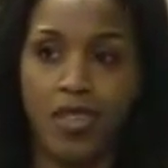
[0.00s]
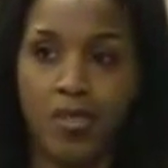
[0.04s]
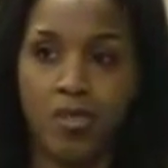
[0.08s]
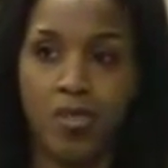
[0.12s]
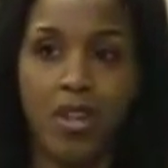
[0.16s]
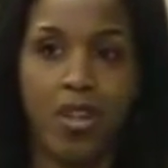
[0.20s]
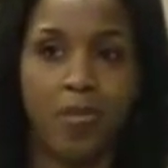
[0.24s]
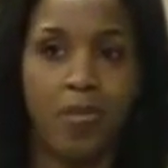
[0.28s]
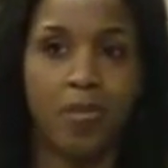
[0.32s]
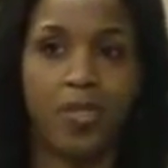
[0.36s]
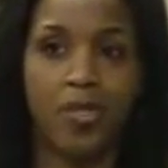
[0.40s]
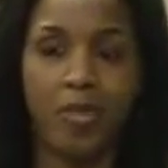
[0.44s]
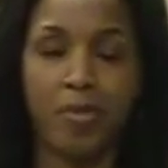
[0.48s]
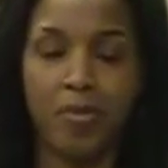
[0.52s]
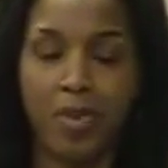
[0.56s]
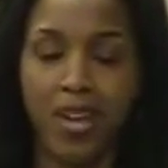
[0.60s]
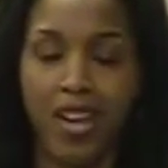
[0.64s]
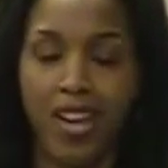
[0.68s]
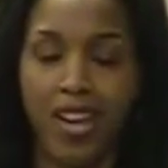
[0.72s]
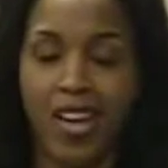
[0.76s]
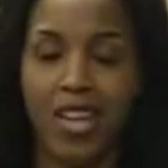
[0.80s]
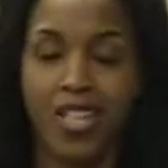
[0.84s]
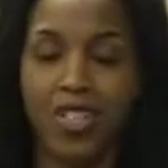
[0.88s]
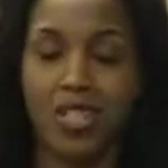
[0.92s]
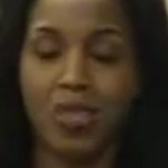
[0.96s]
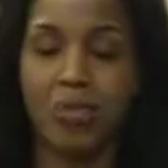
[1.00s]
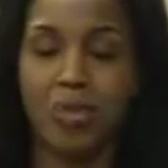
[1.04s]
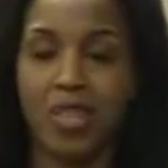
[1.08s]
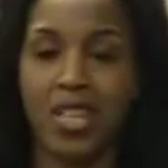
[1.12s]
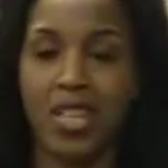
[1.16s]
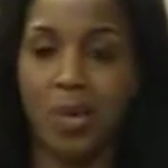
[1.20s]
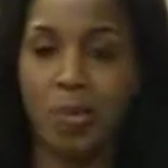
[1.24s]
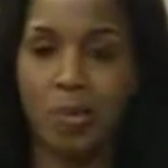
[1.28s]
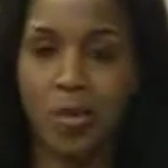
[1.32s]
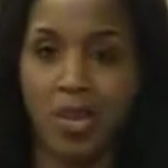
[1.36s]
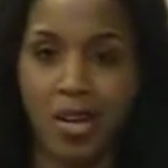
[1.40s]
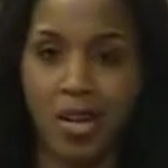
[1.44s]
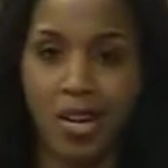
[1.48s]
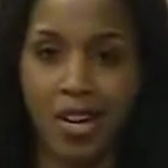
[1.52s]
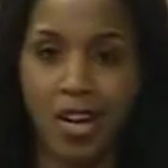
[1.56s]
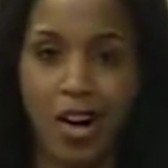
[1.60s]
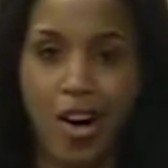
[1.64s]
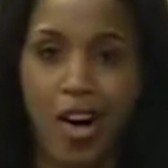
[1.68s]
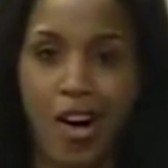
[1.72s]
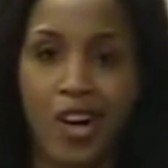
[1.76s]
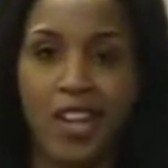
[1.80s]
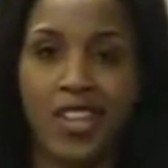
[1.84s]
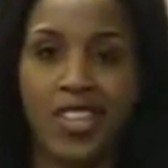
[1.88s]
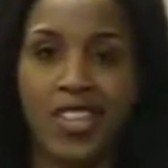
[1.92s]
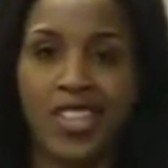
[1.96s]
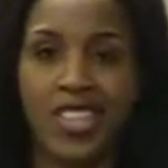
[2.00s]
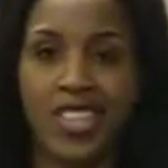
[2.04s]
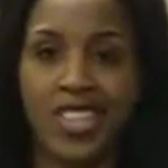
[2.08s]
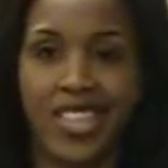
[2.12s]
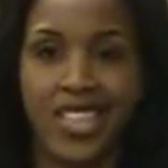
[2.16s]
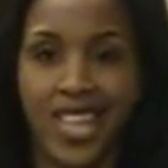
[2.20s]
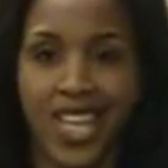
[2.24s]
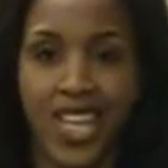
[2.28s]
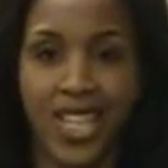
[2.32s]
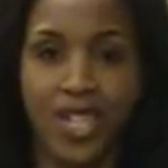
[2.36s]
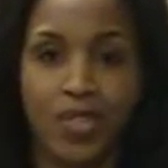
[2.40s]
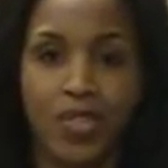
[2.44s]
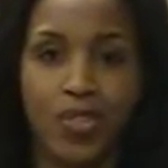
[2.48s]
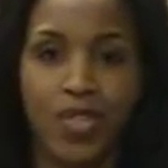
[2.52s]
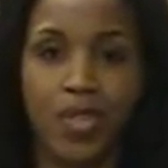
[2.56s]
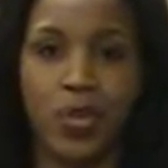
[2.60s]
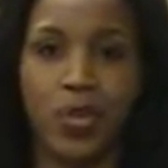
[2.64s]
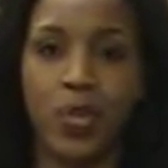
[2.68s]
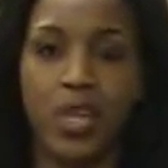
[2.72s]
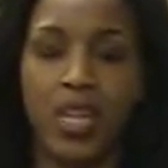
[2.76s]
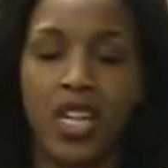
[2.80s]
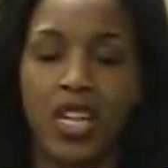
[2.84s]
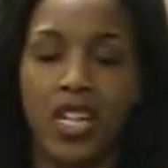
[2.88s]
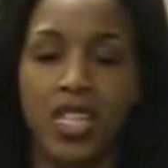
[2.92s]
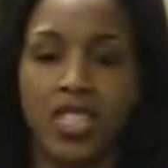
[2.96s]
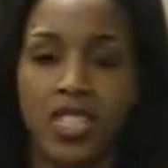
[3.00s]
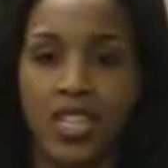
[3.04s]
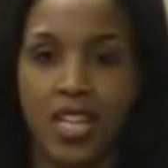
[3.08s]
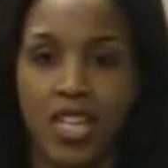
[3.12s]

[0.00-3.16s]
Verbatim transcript: I'm sure my agent will give me a call in the next few weeks,